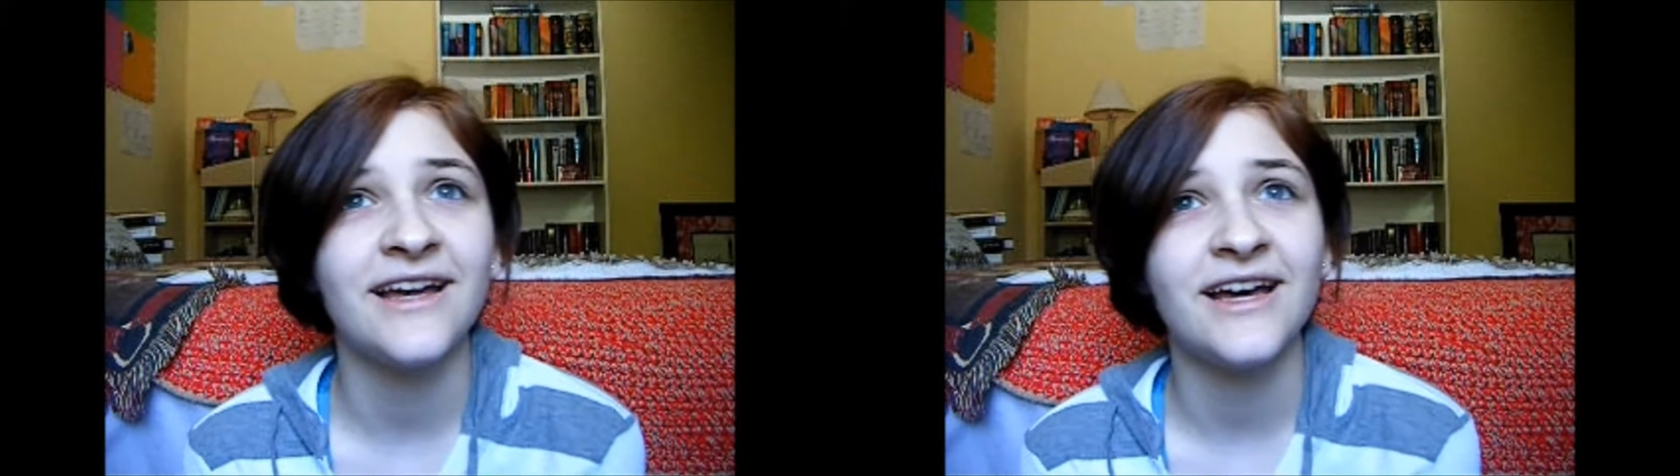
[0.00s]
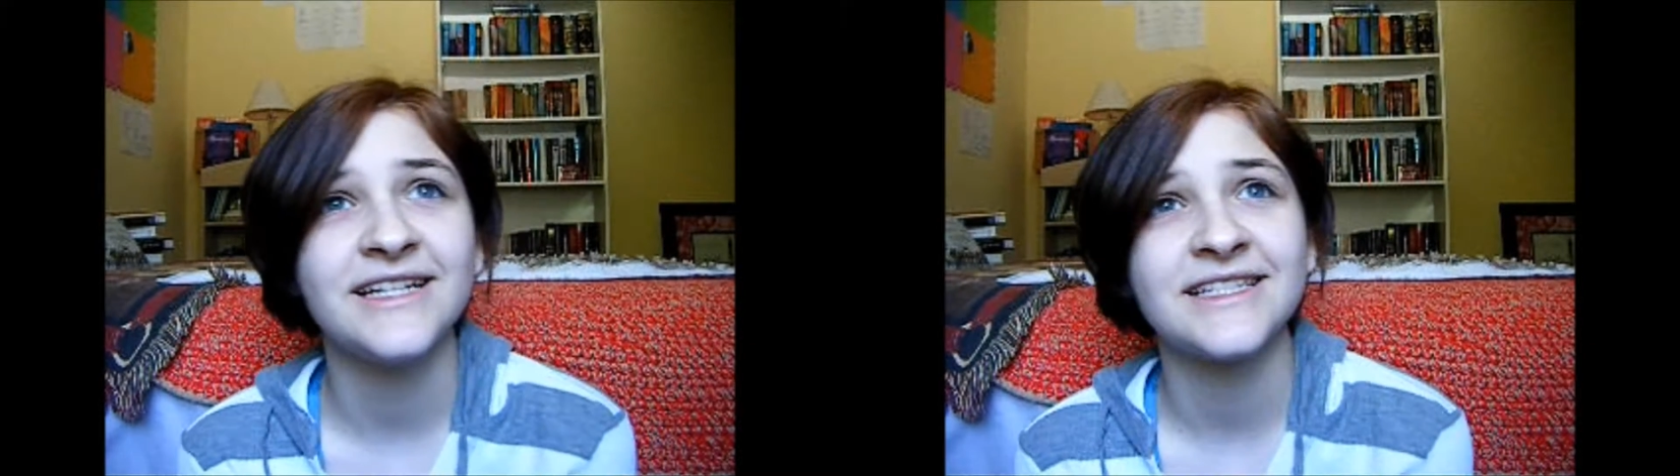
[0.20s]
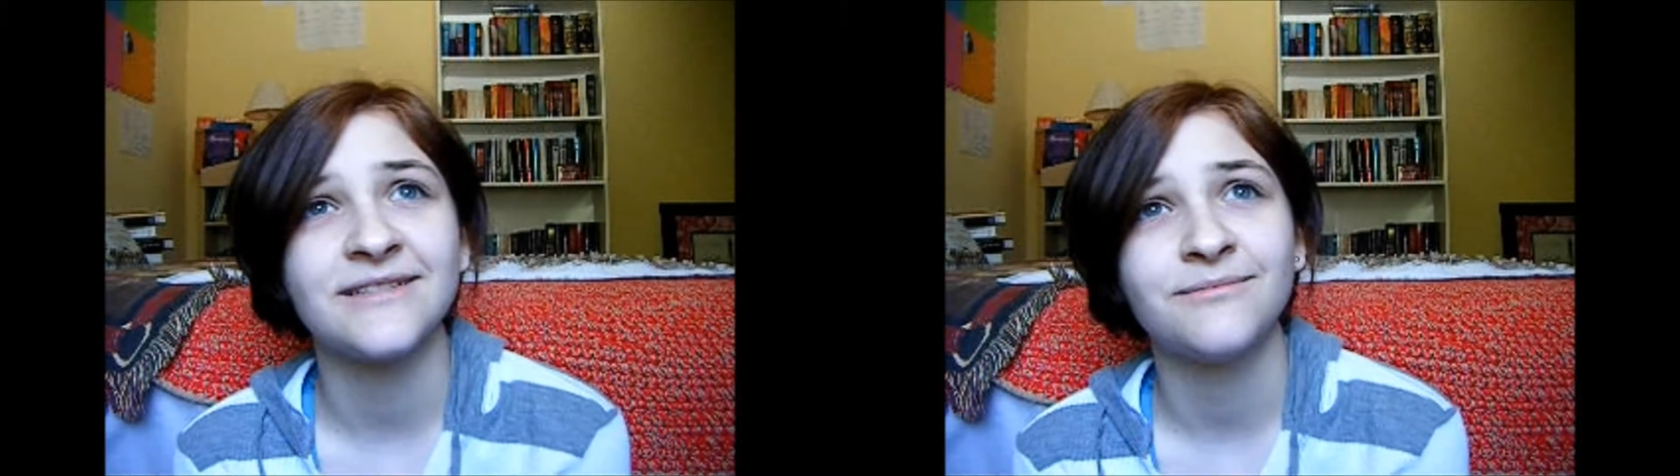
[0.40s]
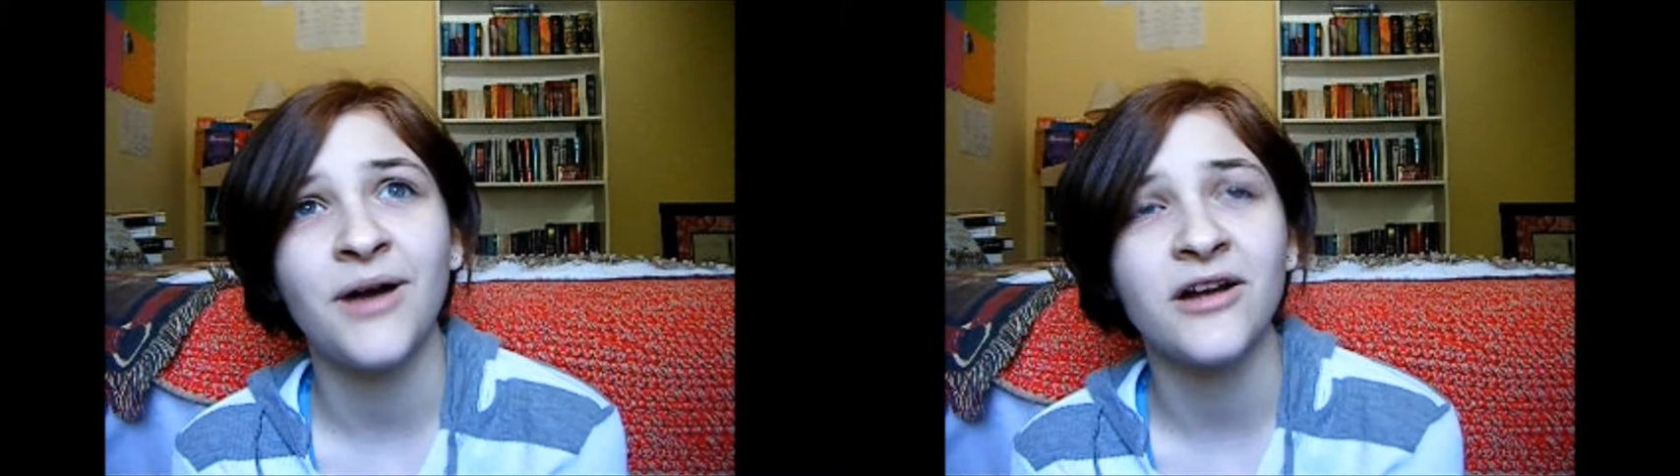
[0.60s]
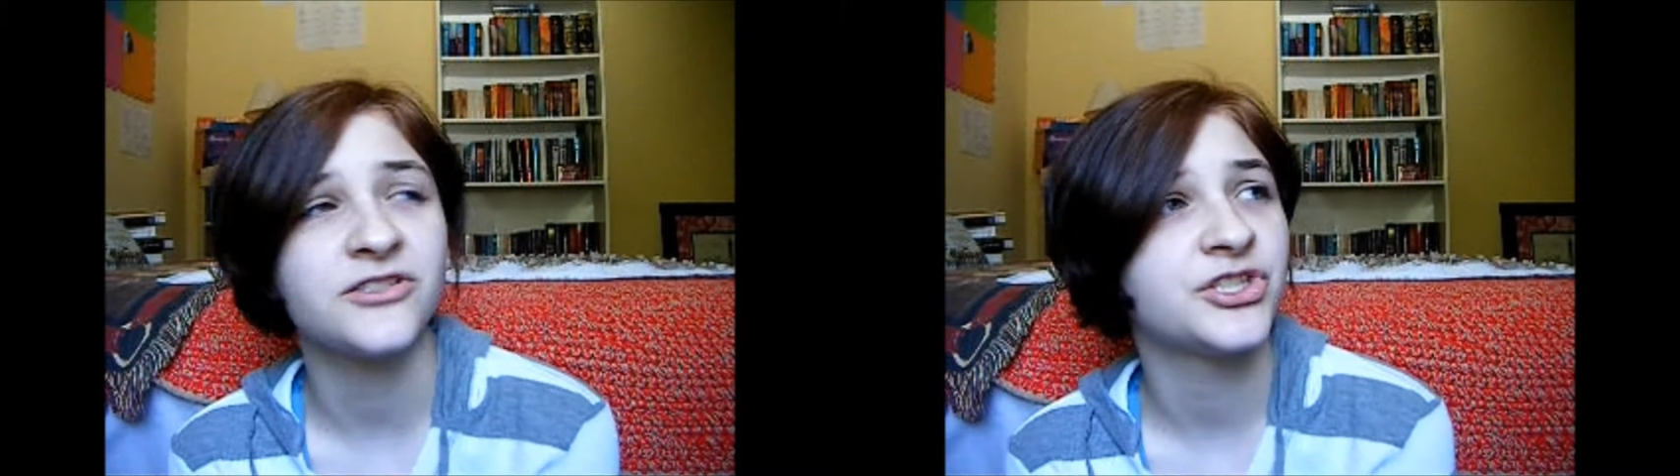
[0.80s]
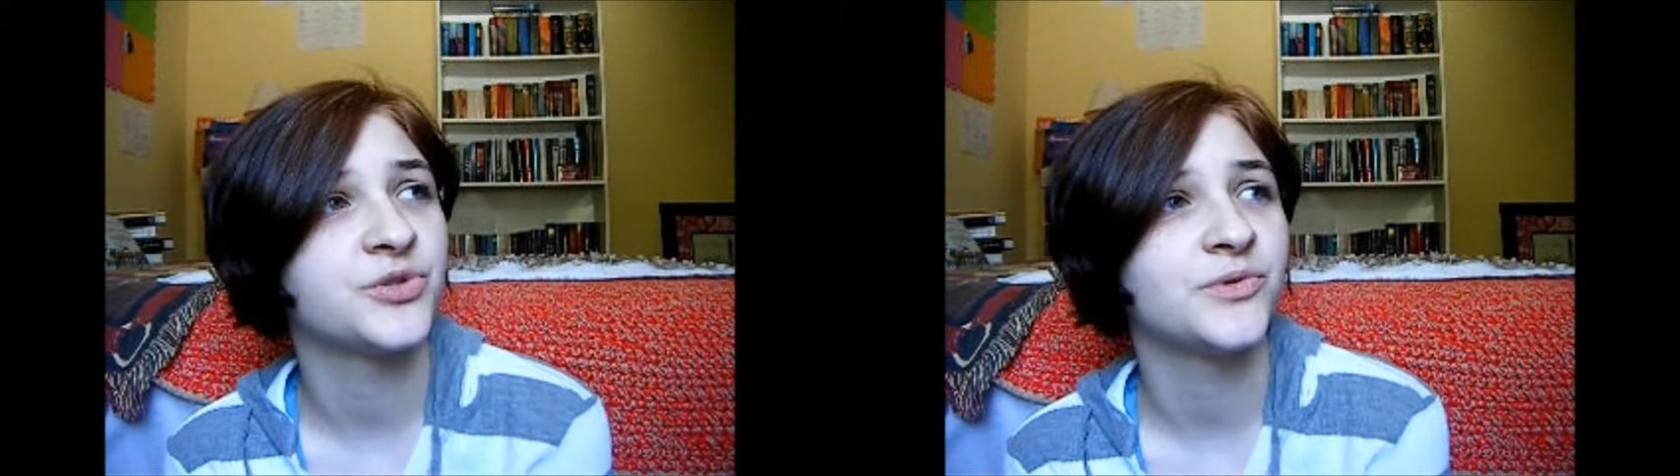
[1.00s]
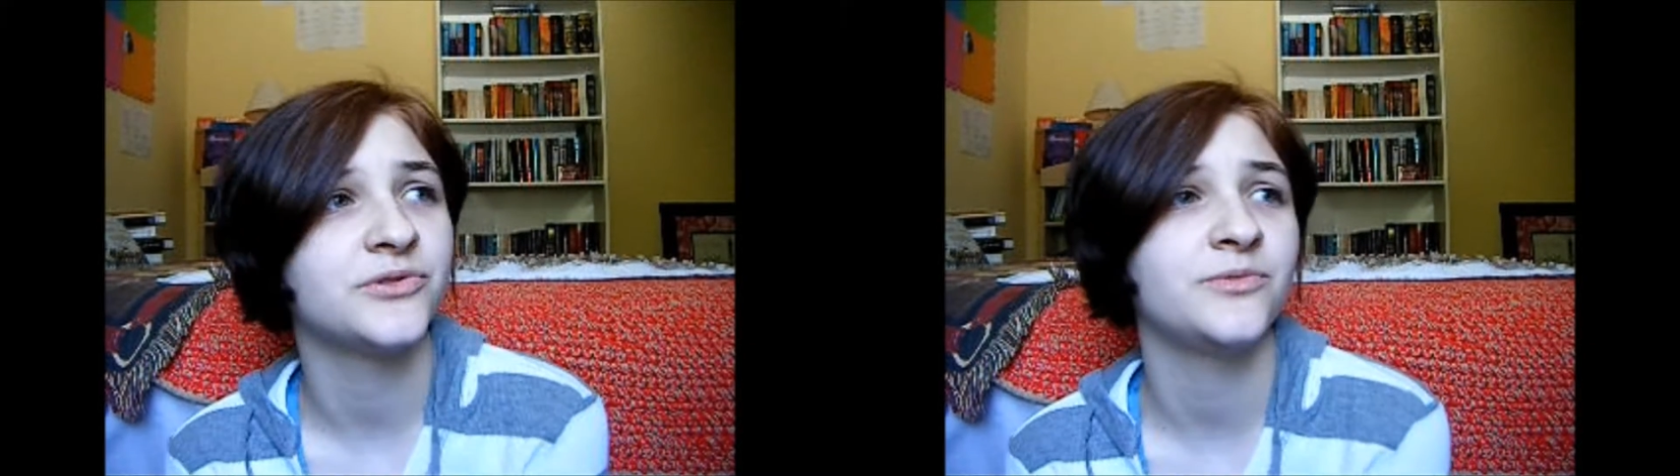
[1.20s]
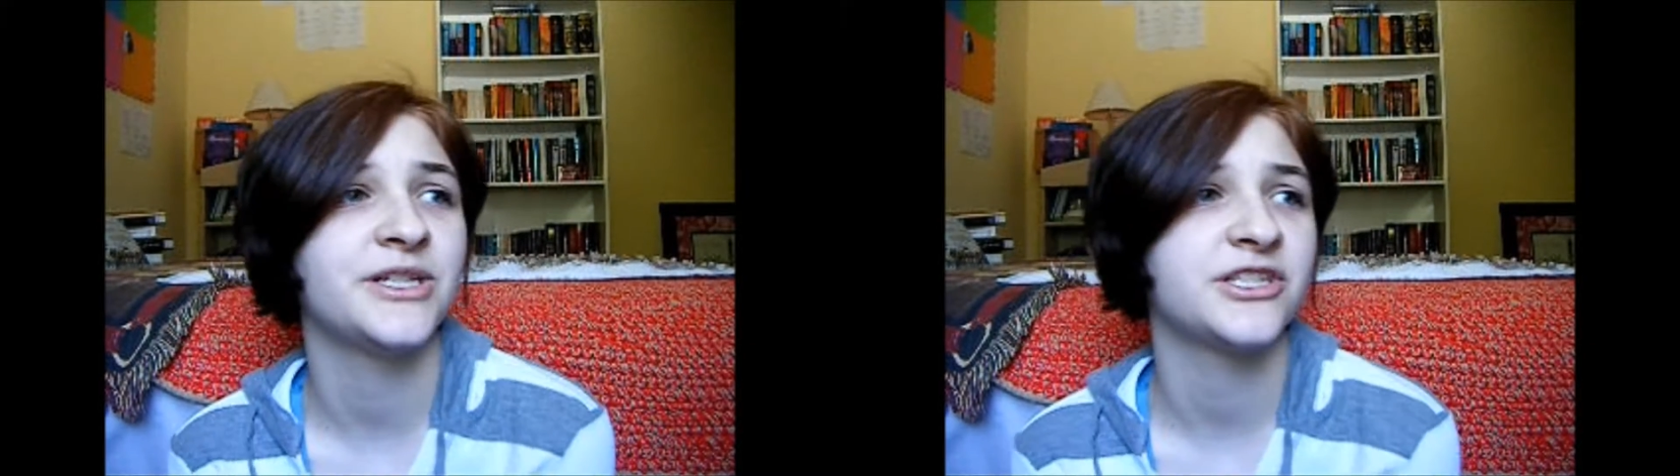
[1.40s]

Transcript: nice and punctual,